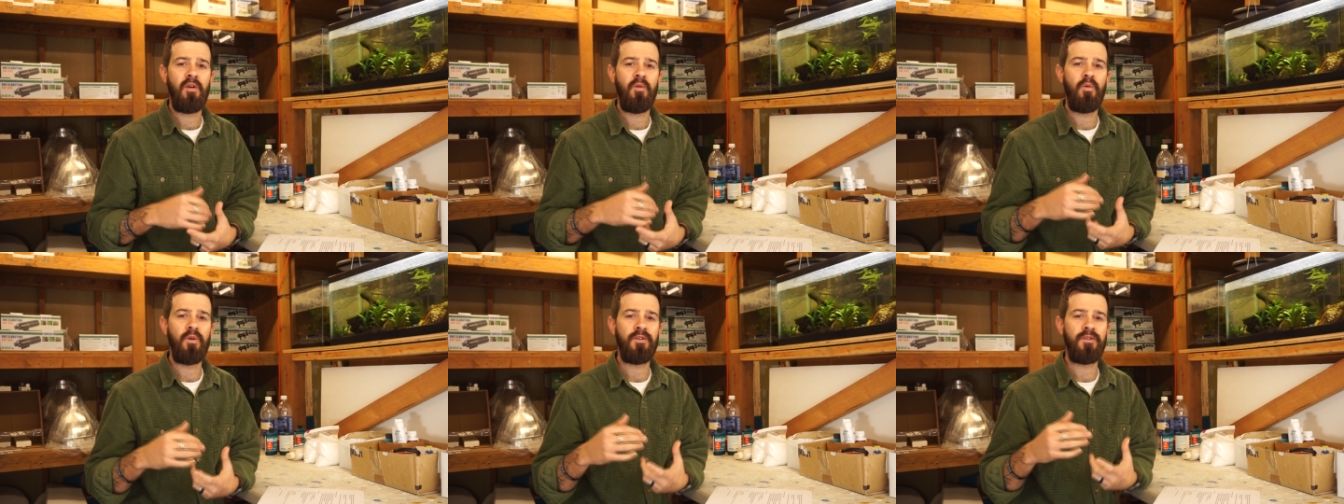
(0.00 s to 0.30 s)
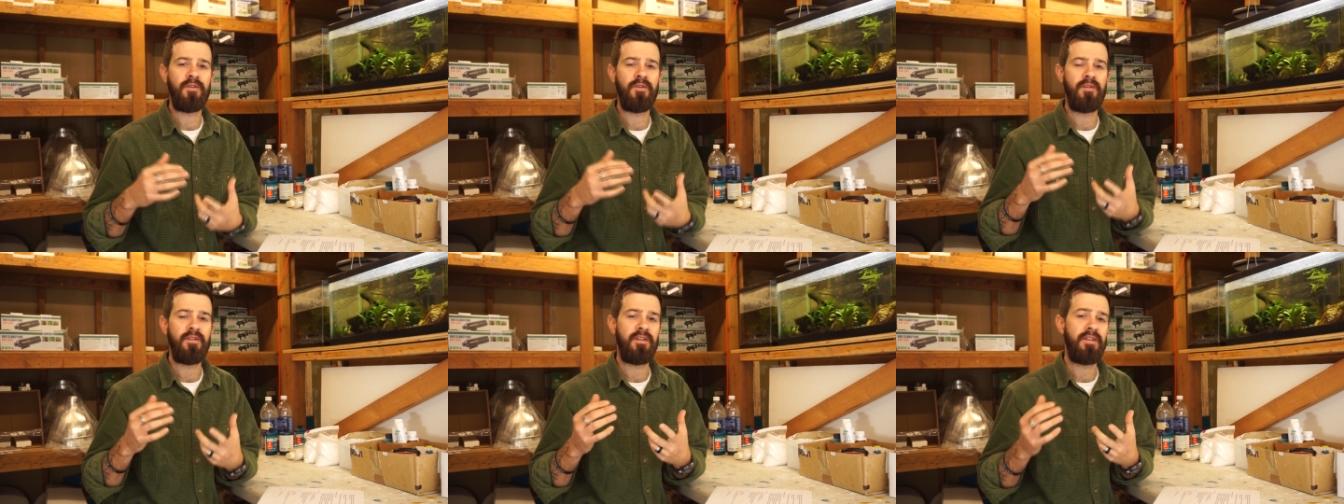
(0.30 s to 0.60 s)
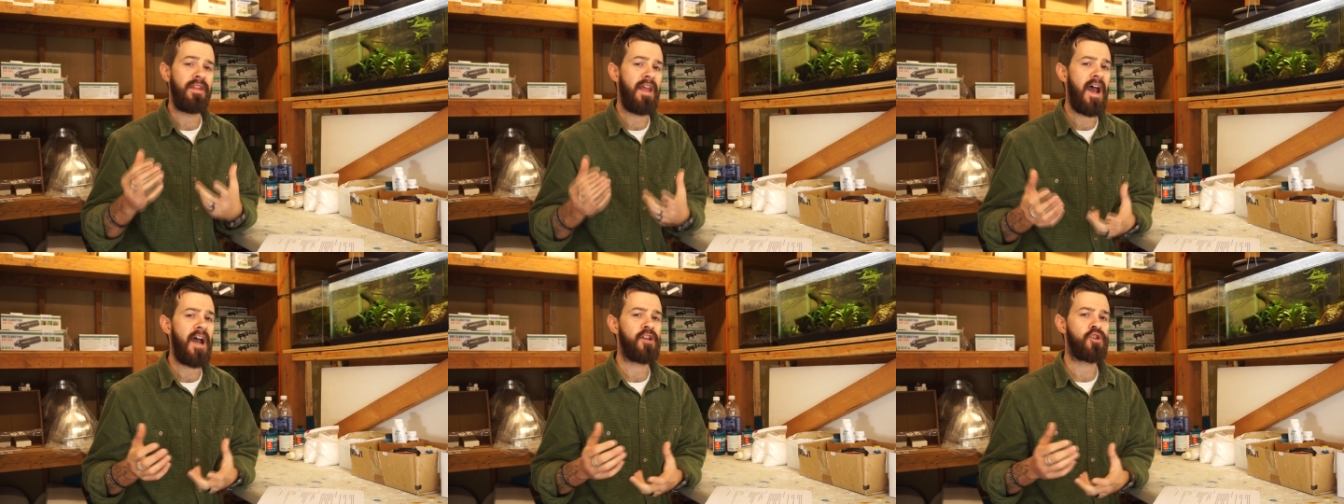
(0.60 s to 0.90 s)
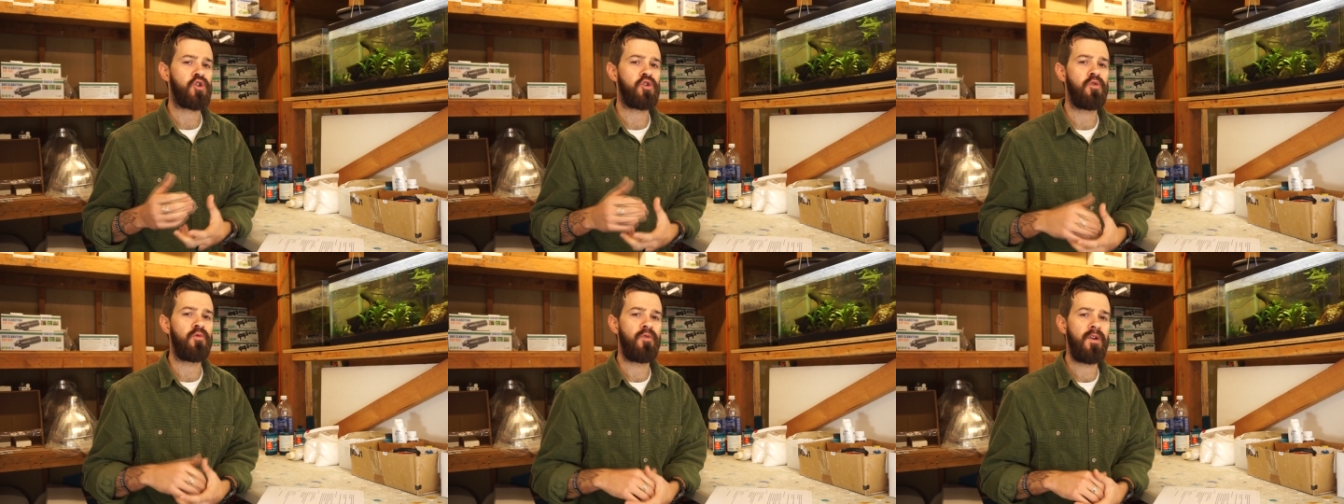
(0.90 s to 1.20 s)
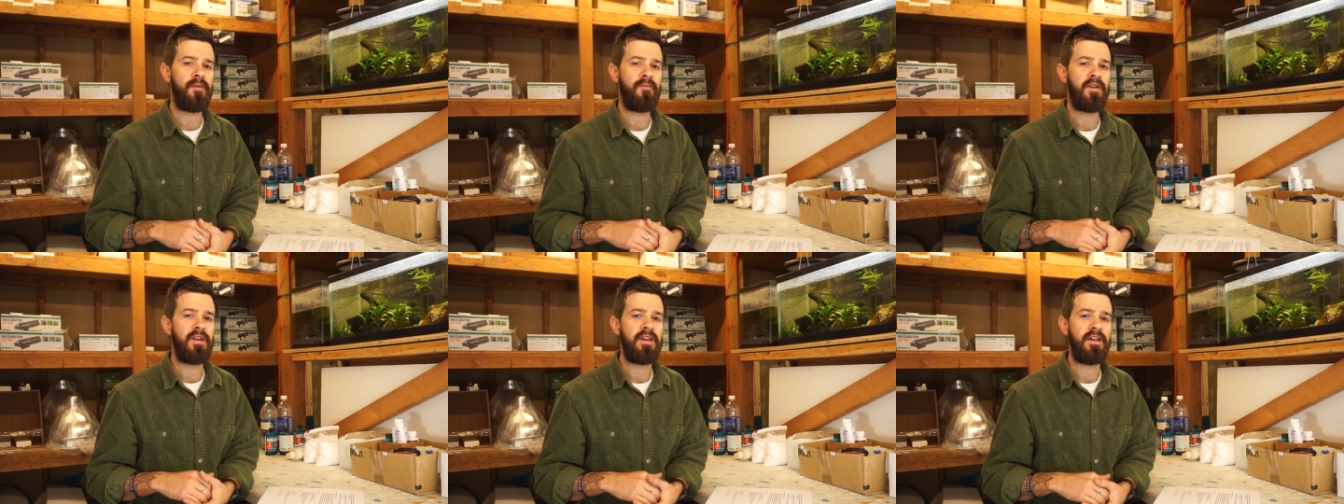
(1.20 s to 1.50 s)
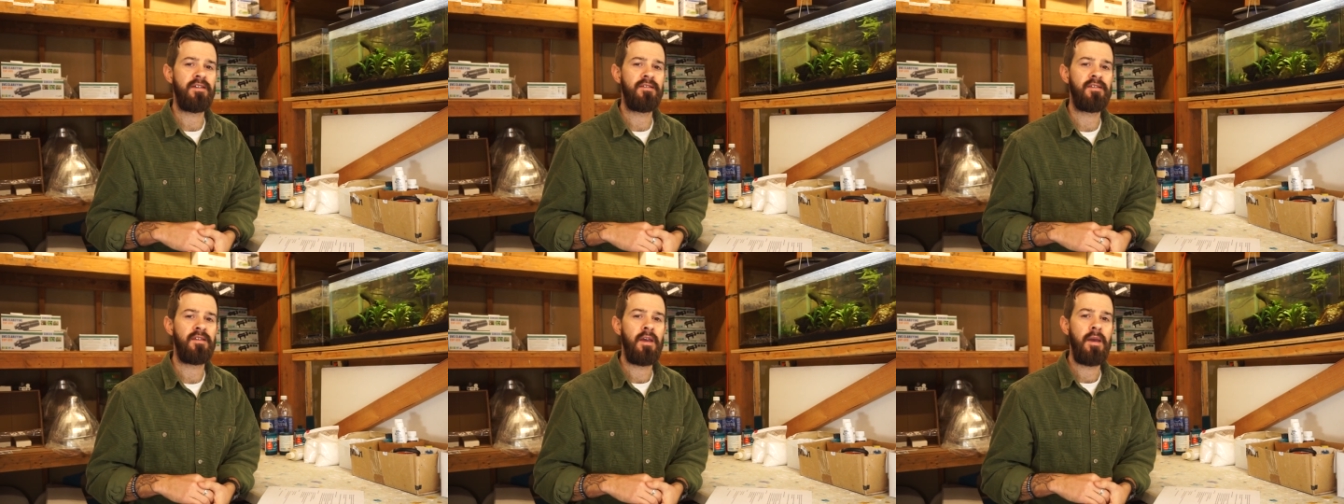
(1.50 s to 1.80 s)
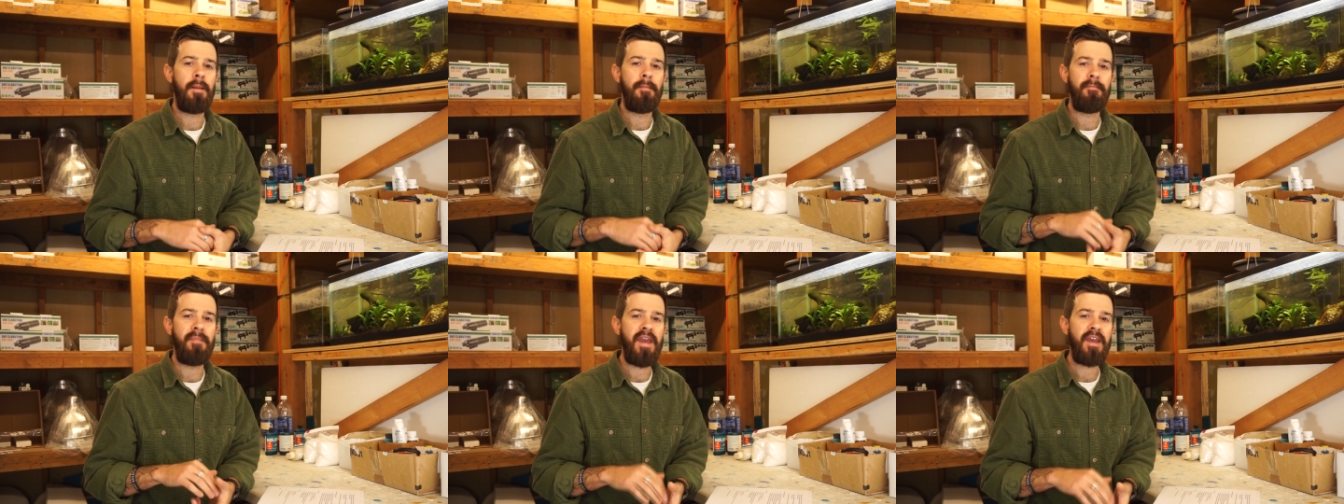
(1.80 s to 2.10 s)
with natural remedies,
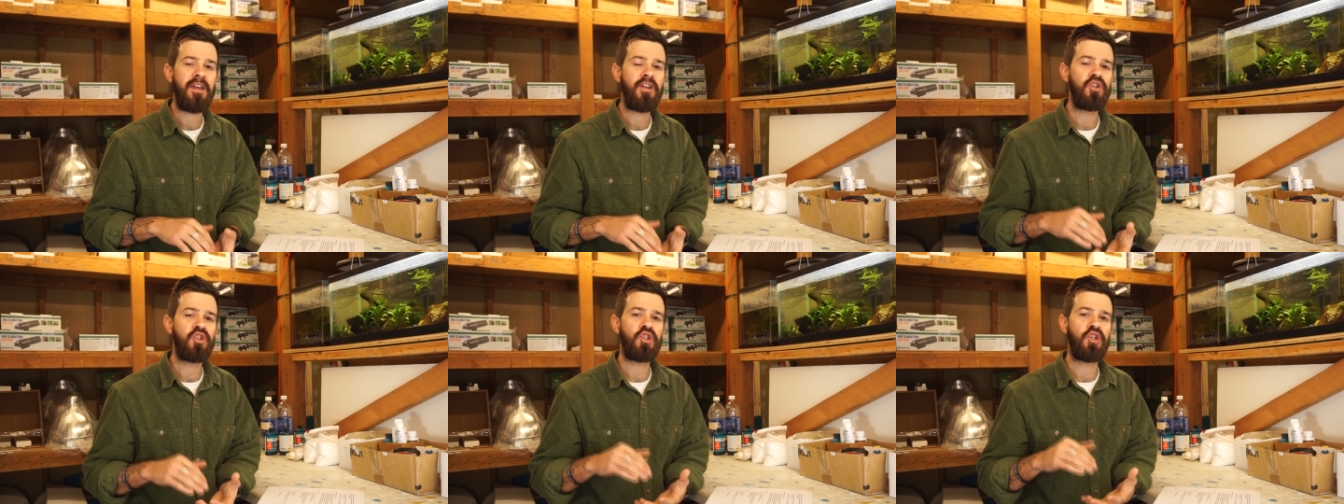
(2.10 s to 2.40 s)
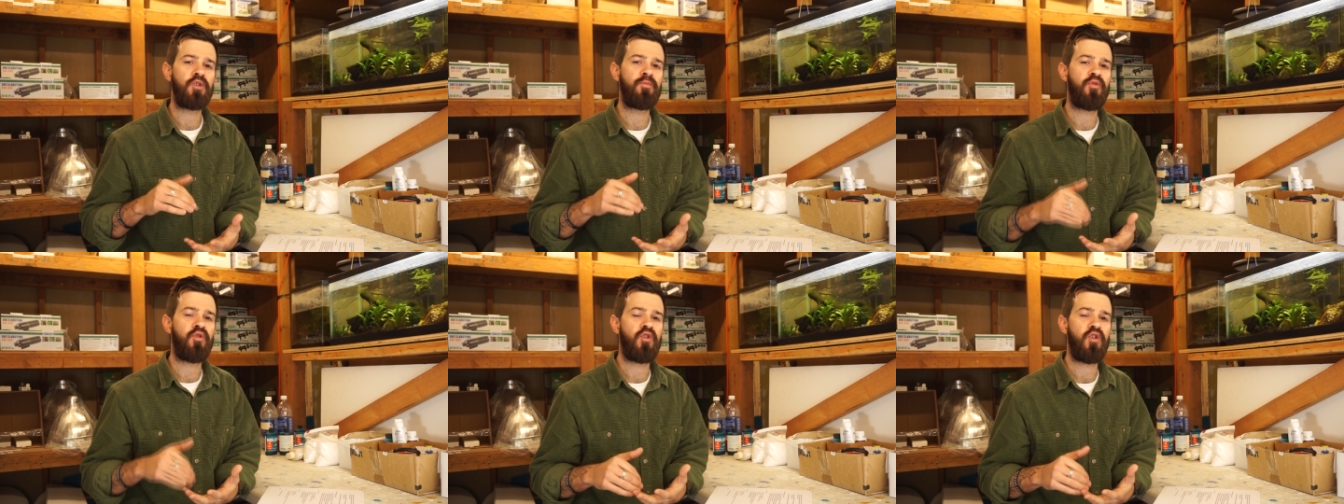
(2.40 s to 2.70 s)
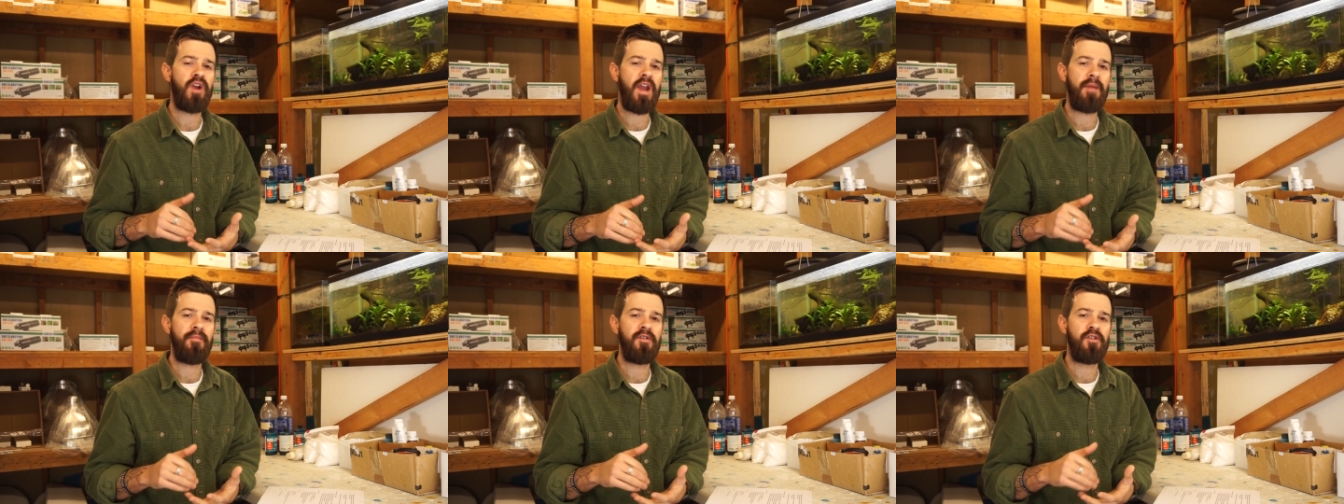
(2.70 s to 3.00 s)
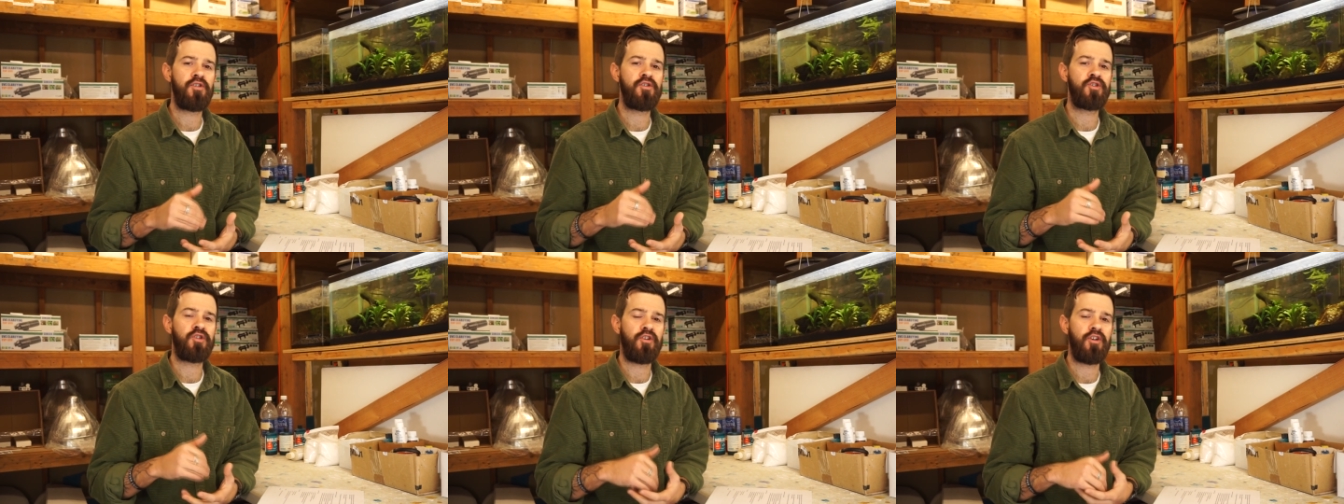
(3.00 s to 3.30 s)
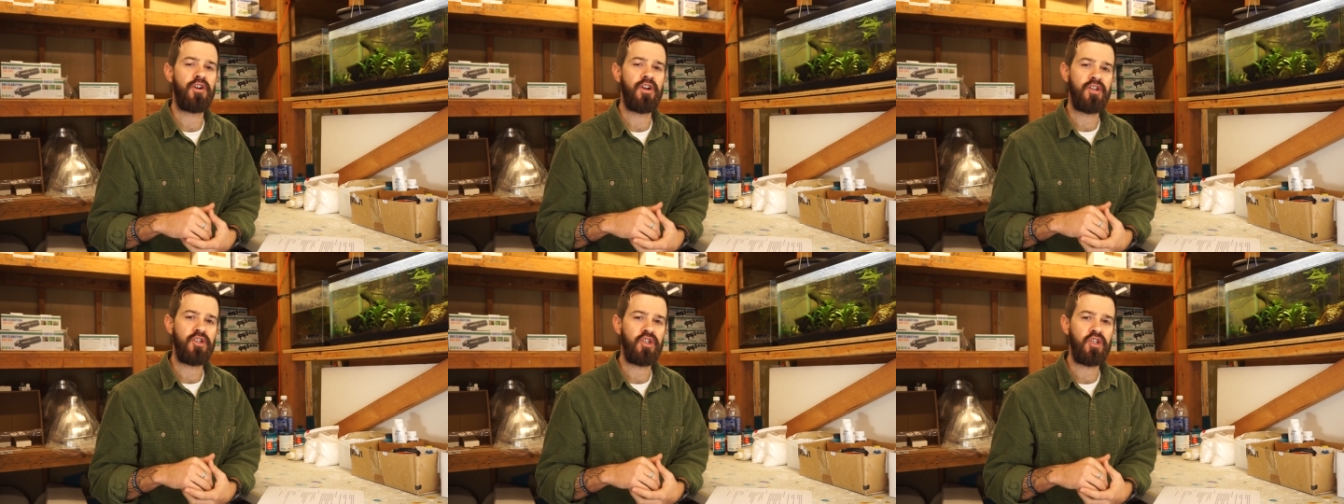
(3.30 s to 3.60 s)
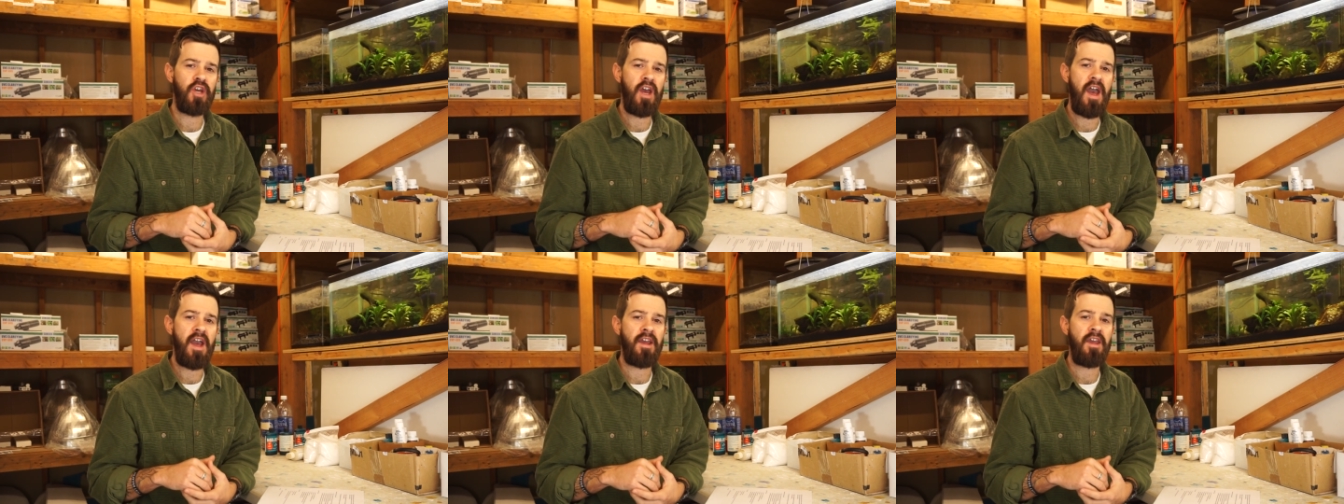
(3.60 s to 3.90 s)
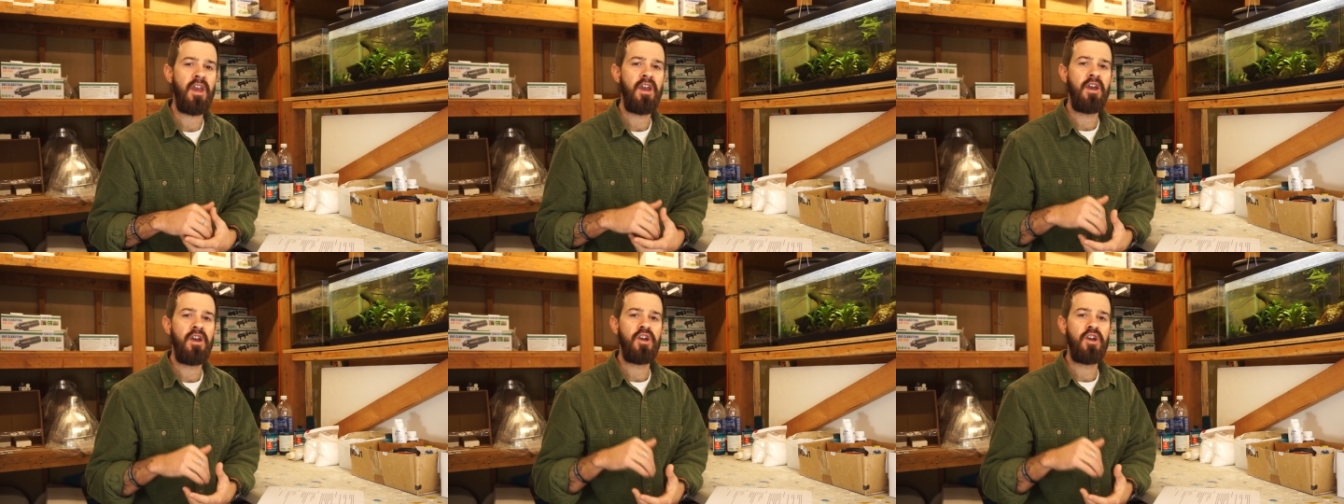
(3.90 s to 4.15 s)
making sure parameters are in check,